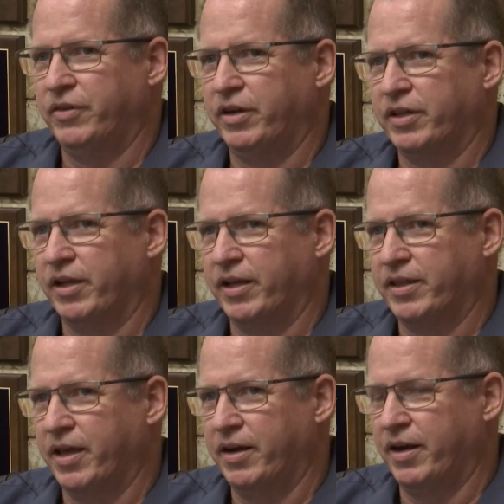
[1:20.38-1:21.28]
anything like
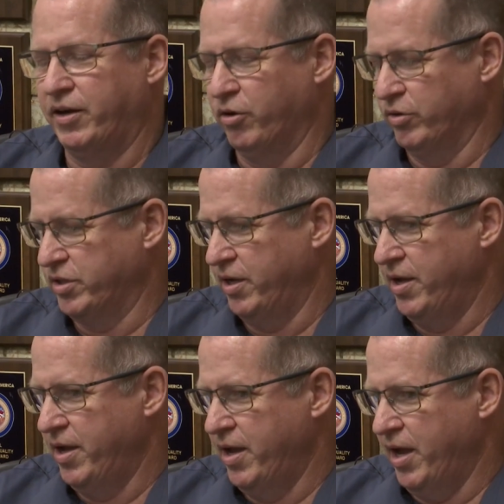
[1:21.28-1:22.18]
that, and I know it's,
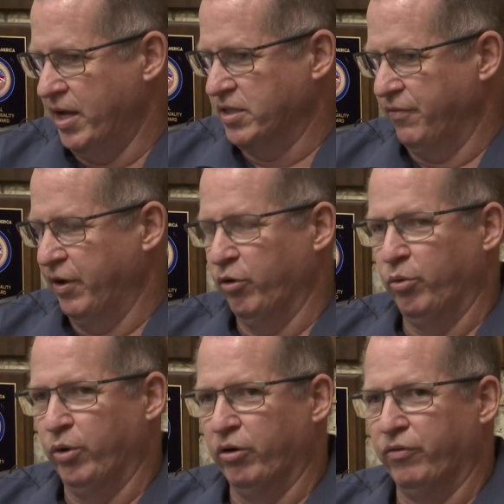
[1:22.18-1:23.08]
it's a very
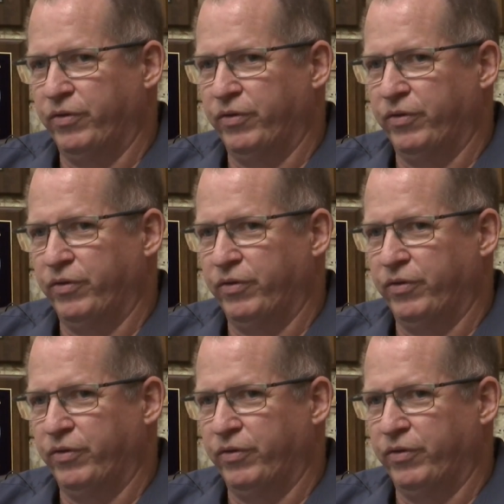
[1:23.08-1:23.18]
rare